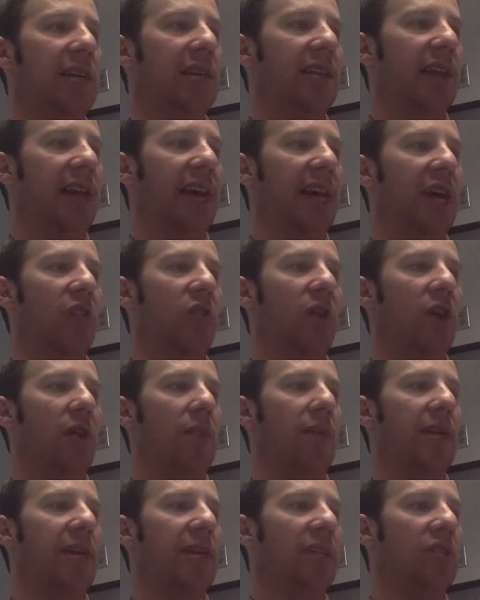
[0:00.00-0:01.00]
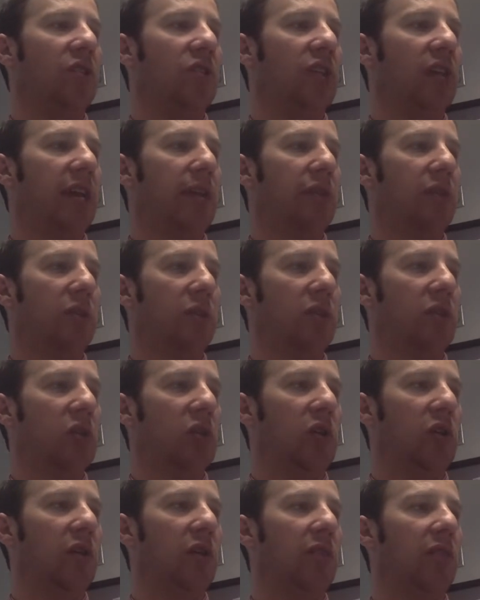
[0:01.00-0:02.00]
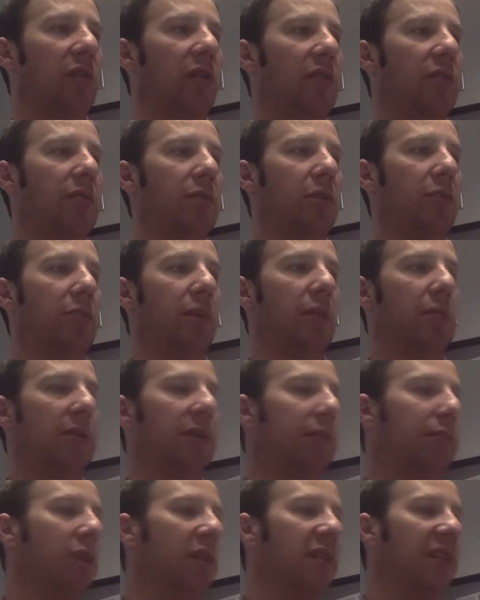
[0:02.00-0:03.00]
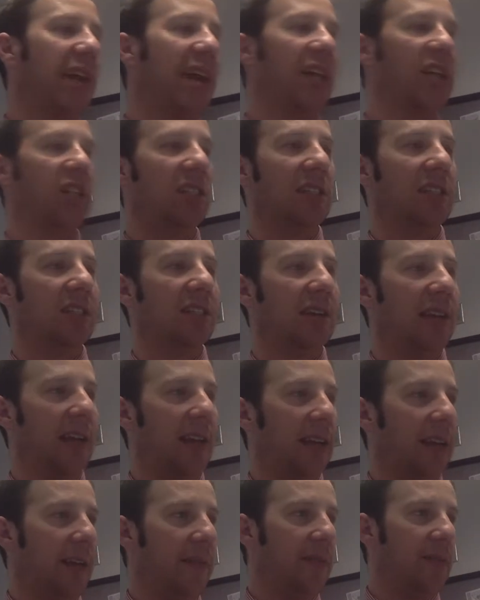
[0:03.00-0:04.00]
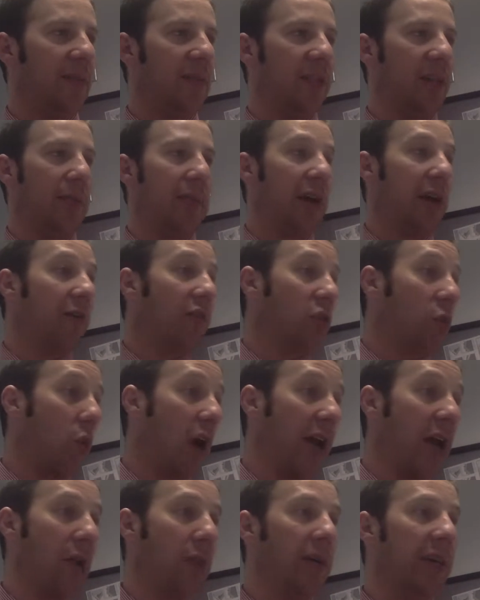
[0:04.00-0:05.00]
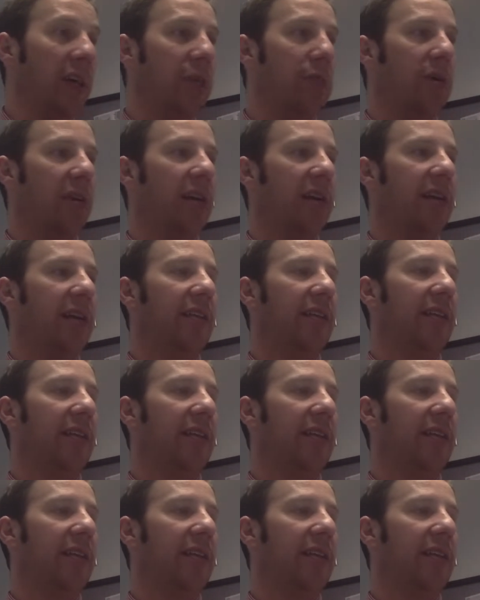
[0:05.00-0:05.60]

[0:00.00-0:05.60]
to the hate crime against James Byrd Jr. involved in both public and private actions. Skipping over to Wyoming community